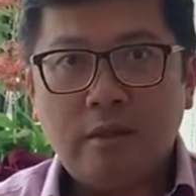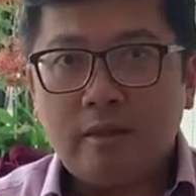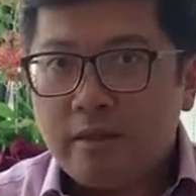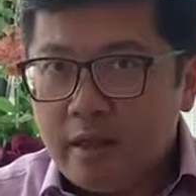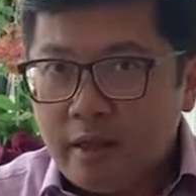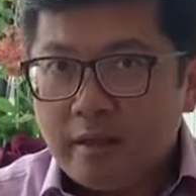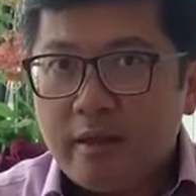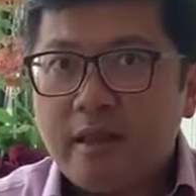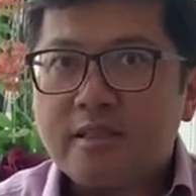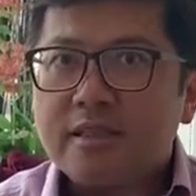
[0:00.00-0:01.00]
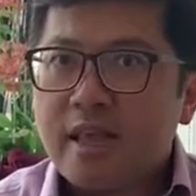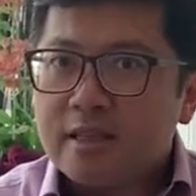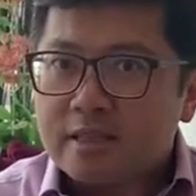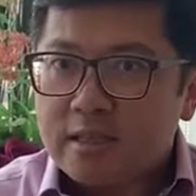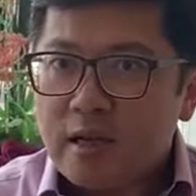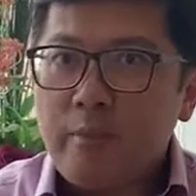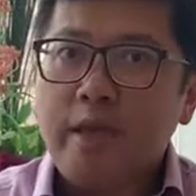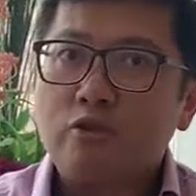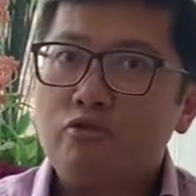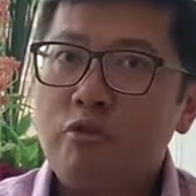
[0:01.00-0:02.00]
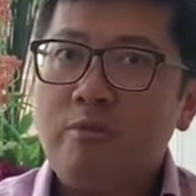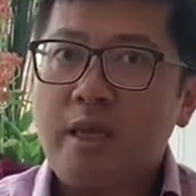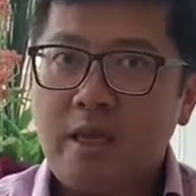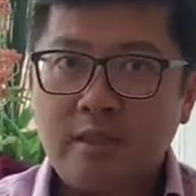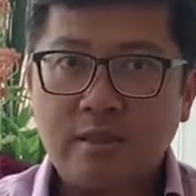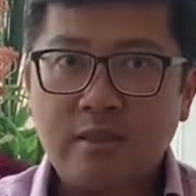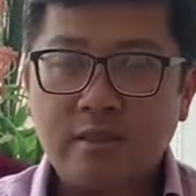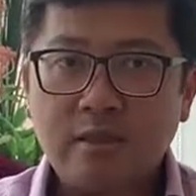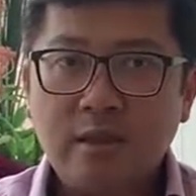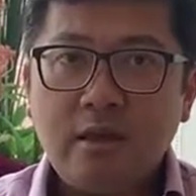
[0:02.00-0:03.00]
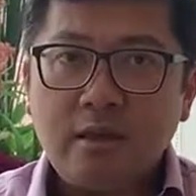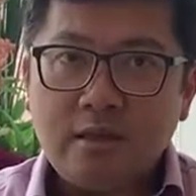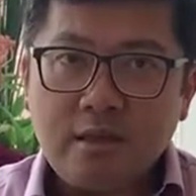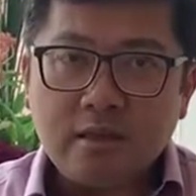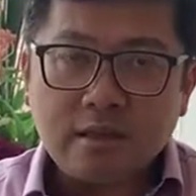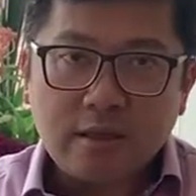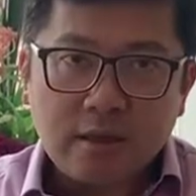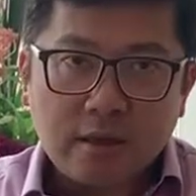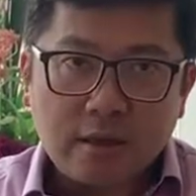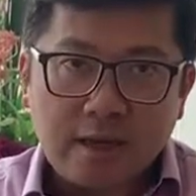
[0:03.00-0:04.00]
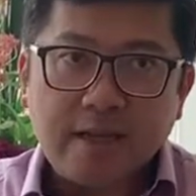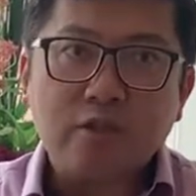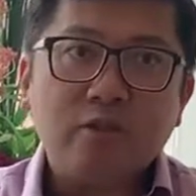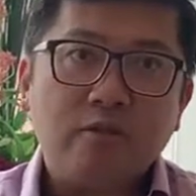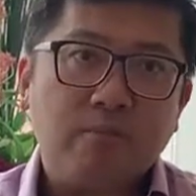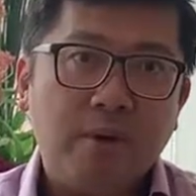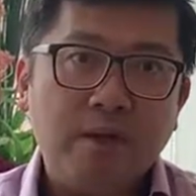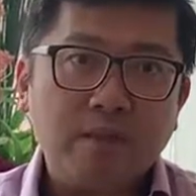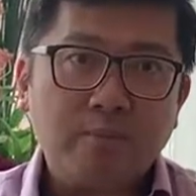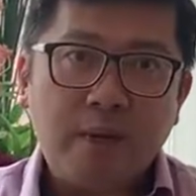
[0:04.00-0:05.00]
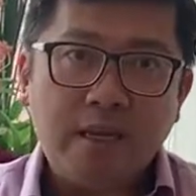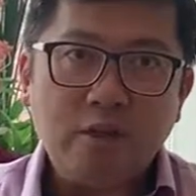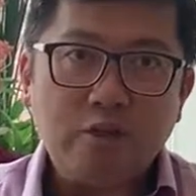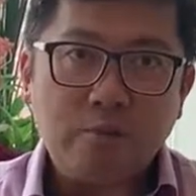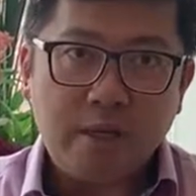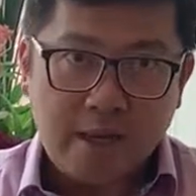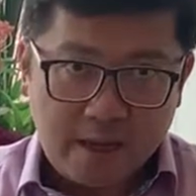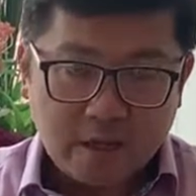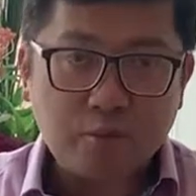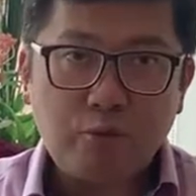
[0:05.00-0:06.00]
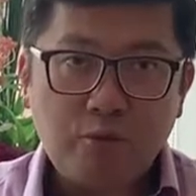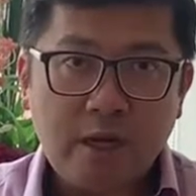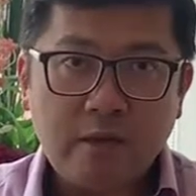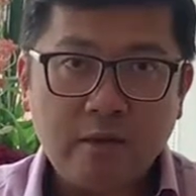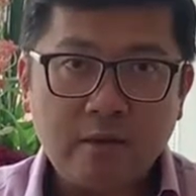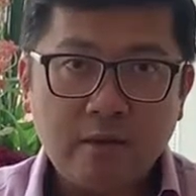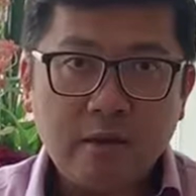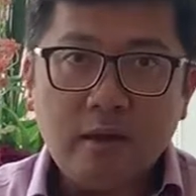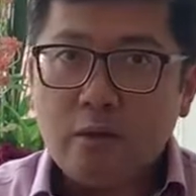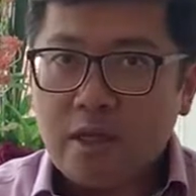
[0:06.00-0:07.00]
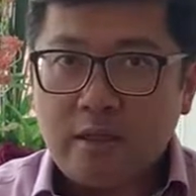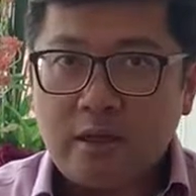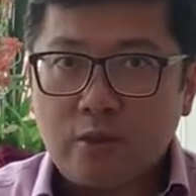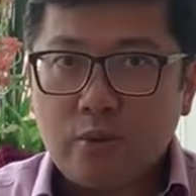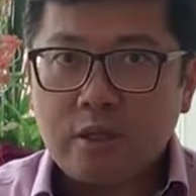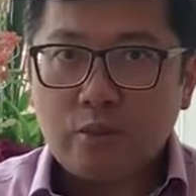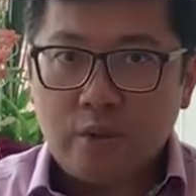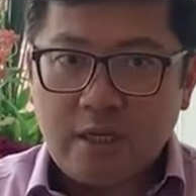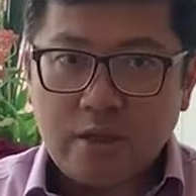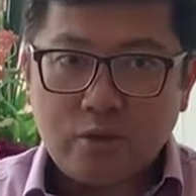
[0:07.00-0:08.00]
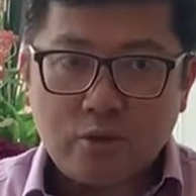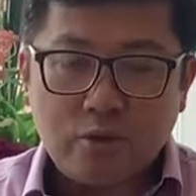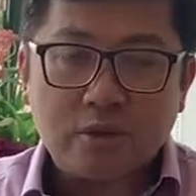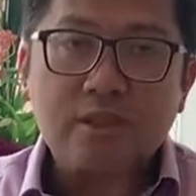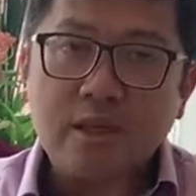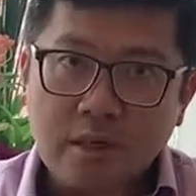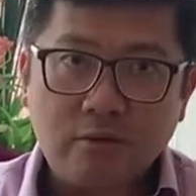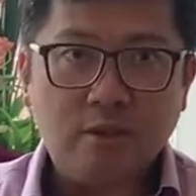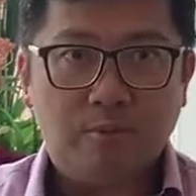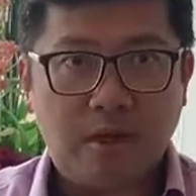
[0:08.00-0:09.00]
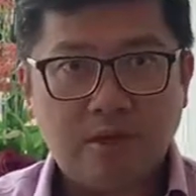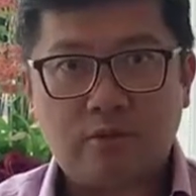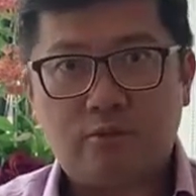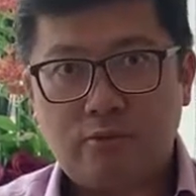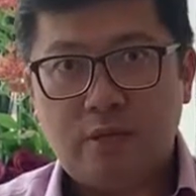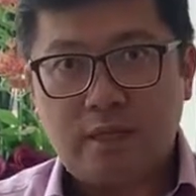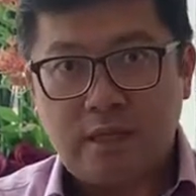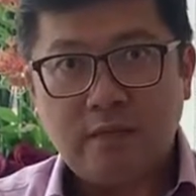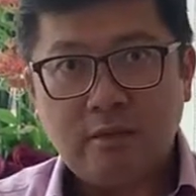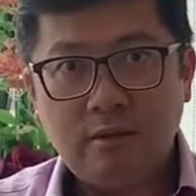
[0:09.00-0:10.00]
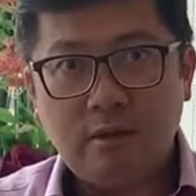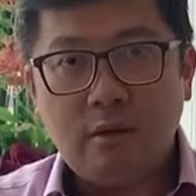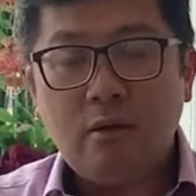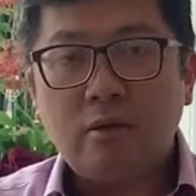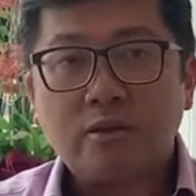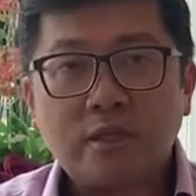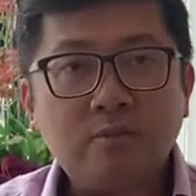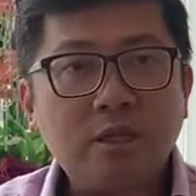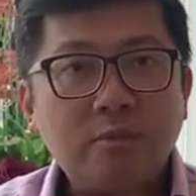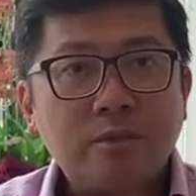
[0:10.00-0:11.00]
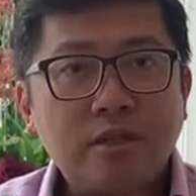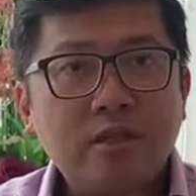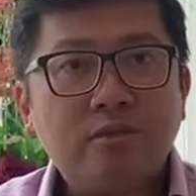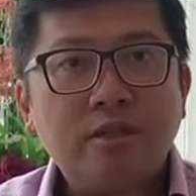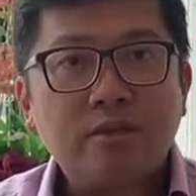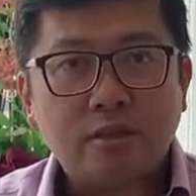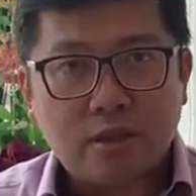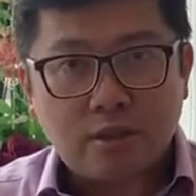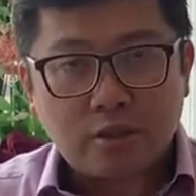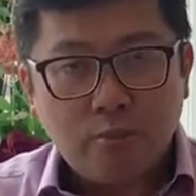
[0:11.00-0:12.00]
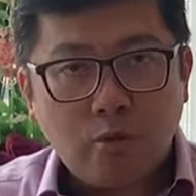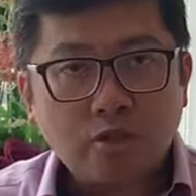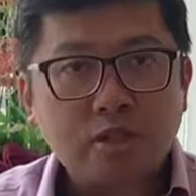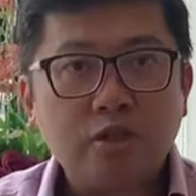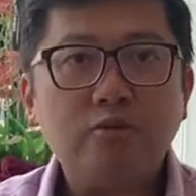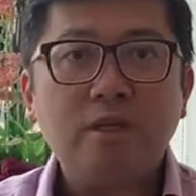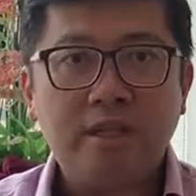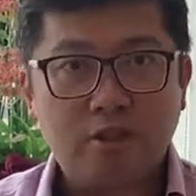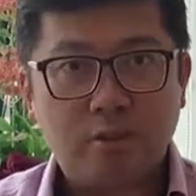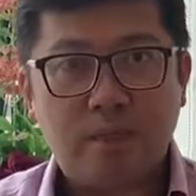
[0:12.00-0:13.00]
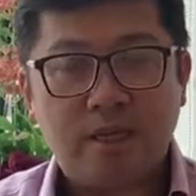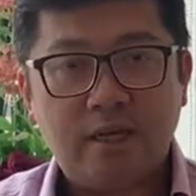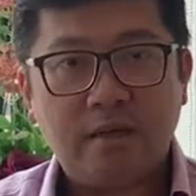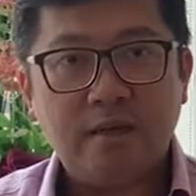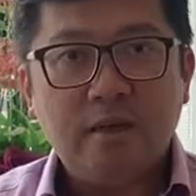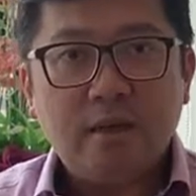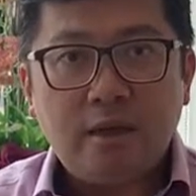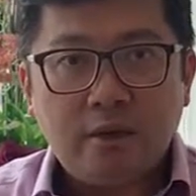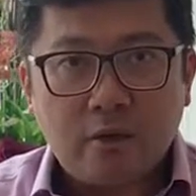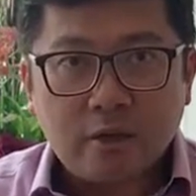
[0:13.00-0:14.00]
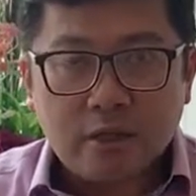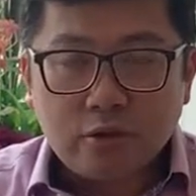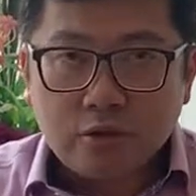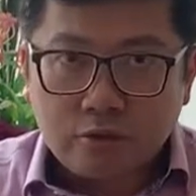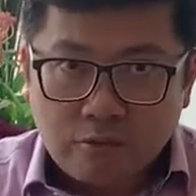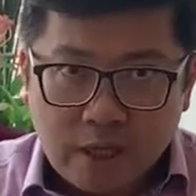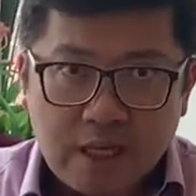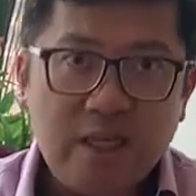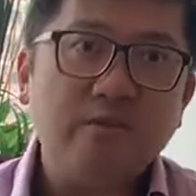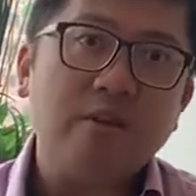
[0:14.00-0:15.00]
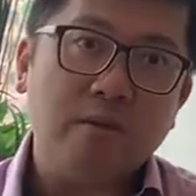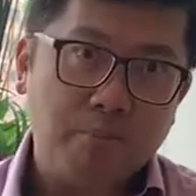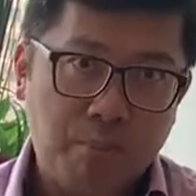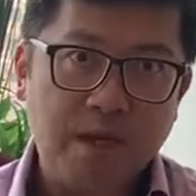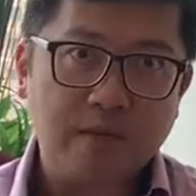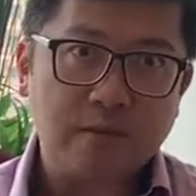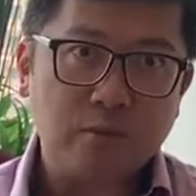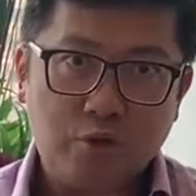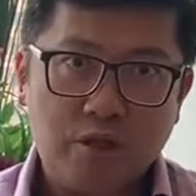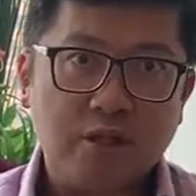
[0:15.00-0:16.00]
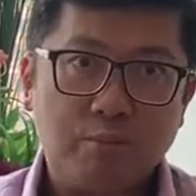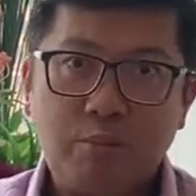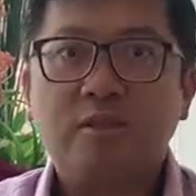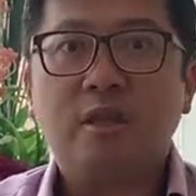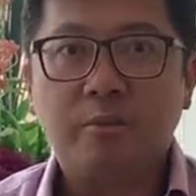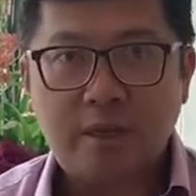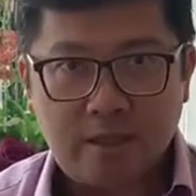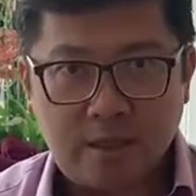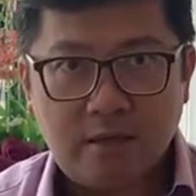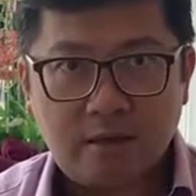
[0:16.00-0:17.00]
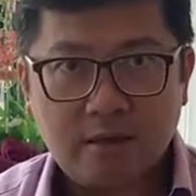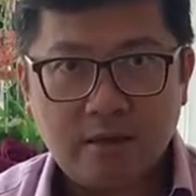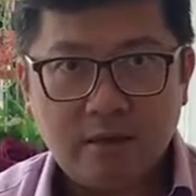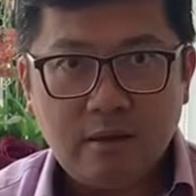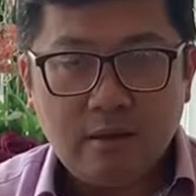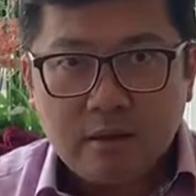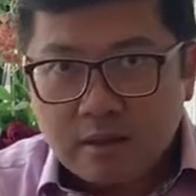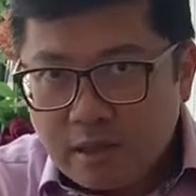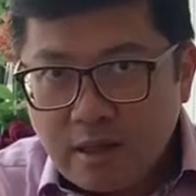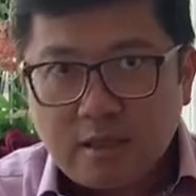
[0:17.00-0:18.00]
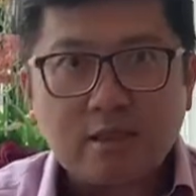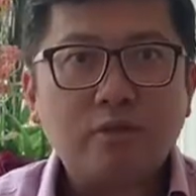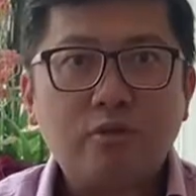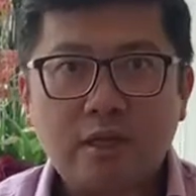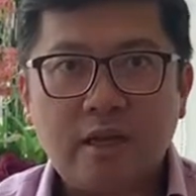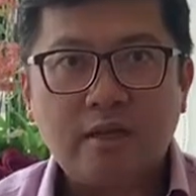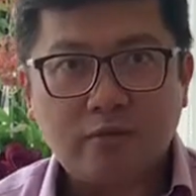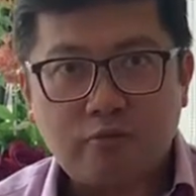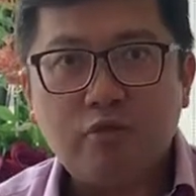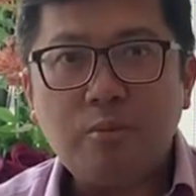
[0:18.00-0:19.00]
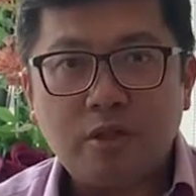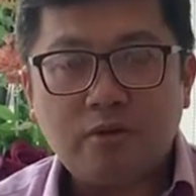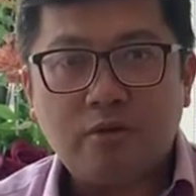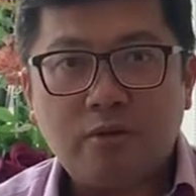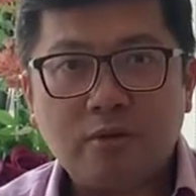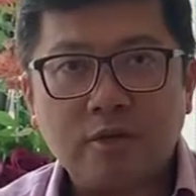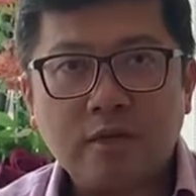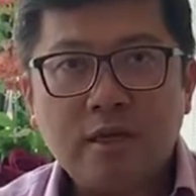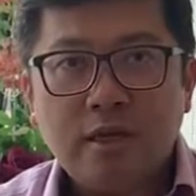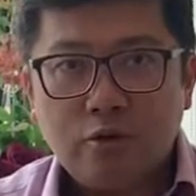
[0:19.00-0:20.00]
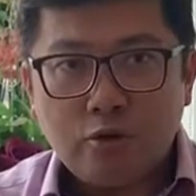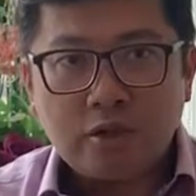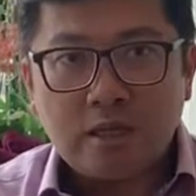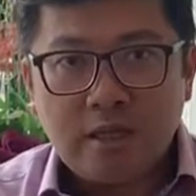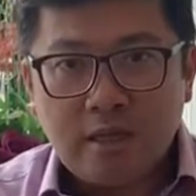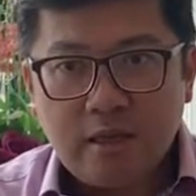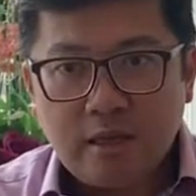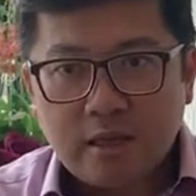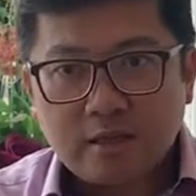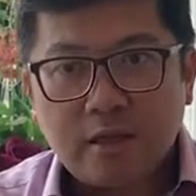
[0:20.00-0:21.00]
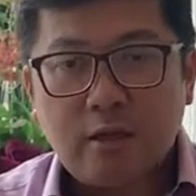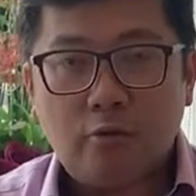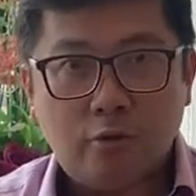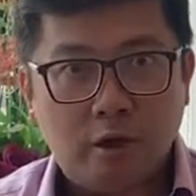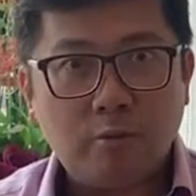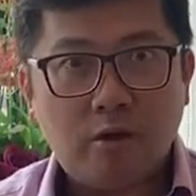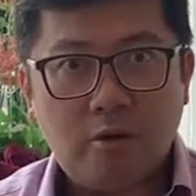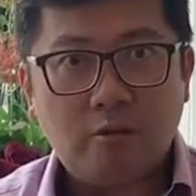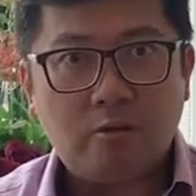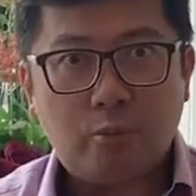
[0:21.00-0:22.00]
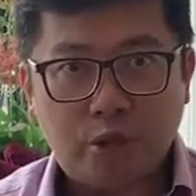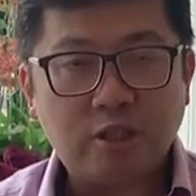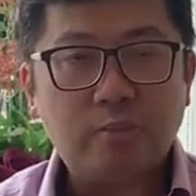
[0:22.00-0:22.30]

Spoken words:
then at some extreme cases, these collections of pus may need to be aspirated. In other words, we need to suck out the pus through a needle, or sometimes even a small surgery needs to be done in order to relieve the pus which is built up underneath. These kinds of treatment, of course, usually is in the realm of breast